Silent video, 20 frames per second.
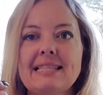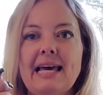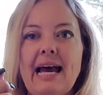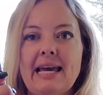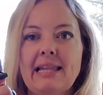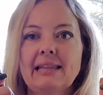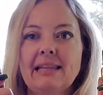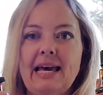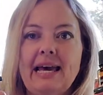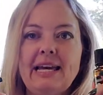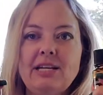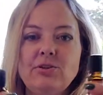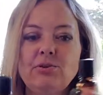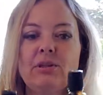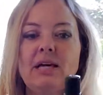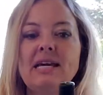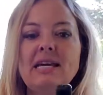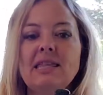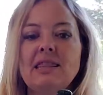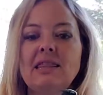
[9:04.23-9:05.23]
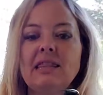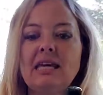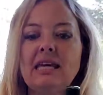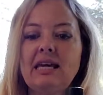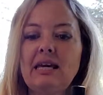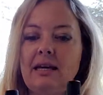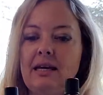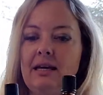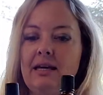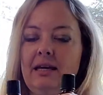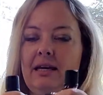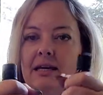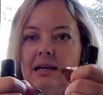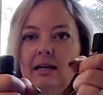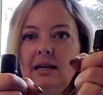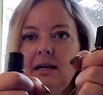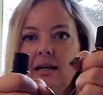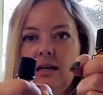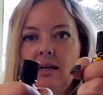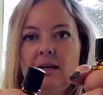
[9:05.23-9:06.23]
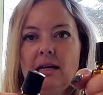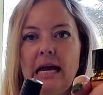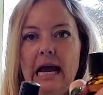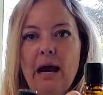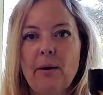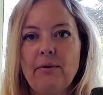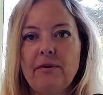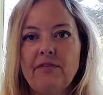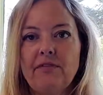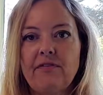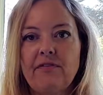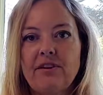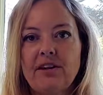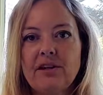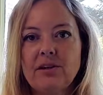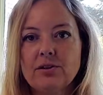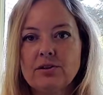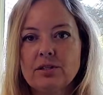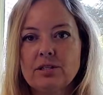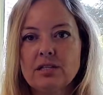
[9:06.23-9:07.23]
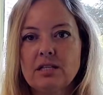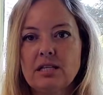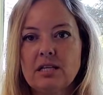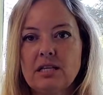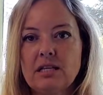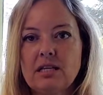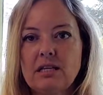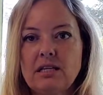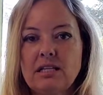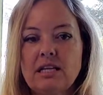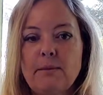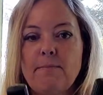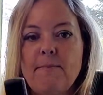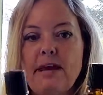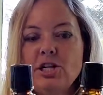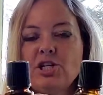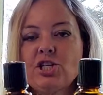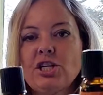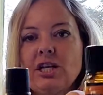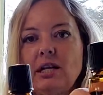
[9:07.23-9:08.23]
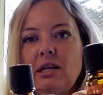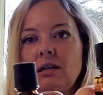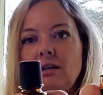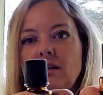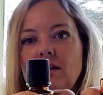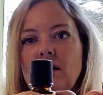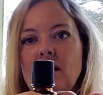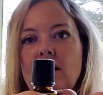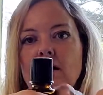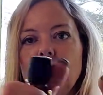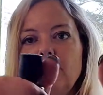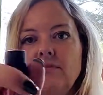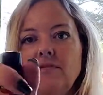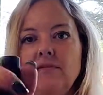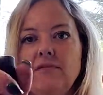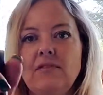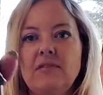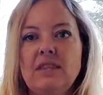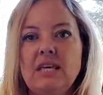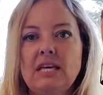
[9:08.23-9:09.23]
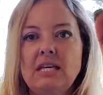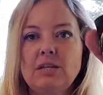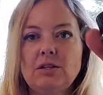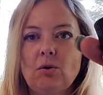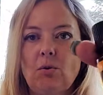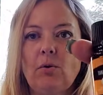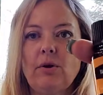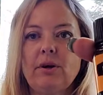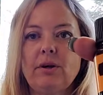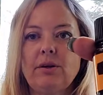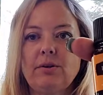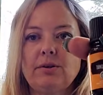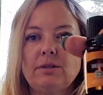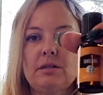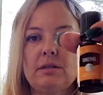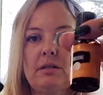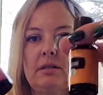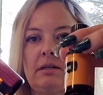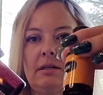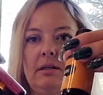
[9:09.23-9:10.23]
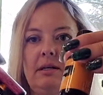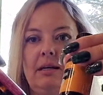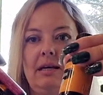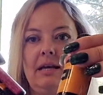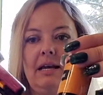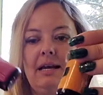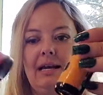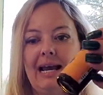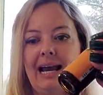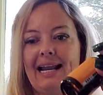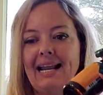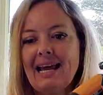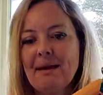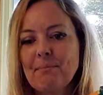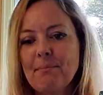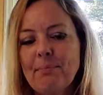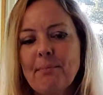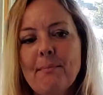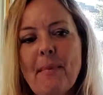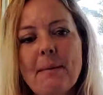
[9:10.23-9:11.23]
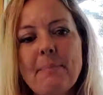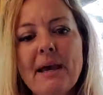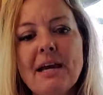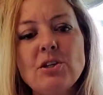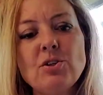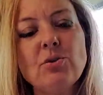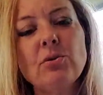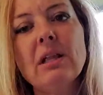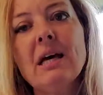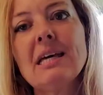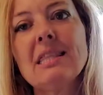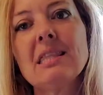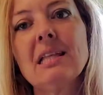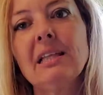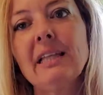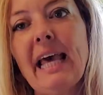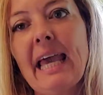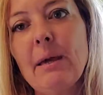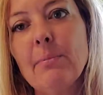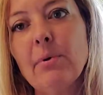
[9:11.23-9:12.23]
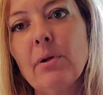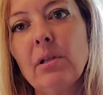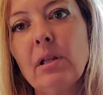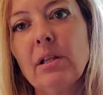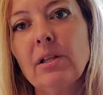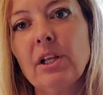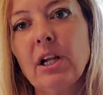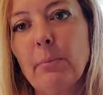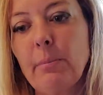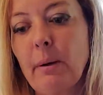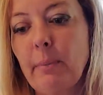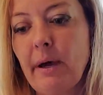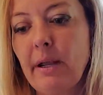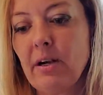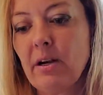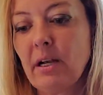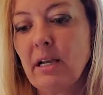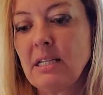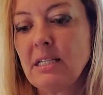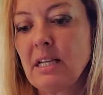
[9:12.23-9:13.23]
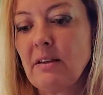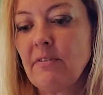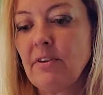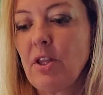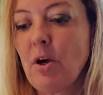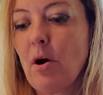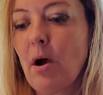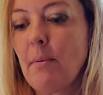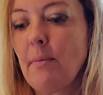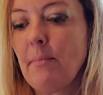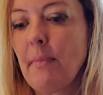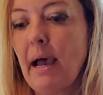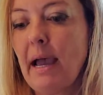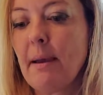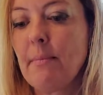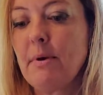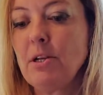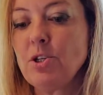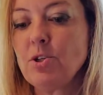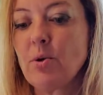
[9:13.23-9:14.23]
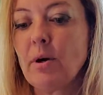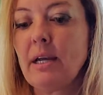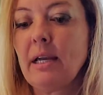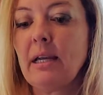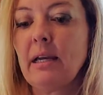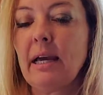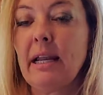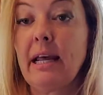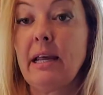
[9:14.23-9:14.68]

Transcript: I do like how it feels, the dimension of these oils. And I do like the label a little bit better, because even though I am enjoying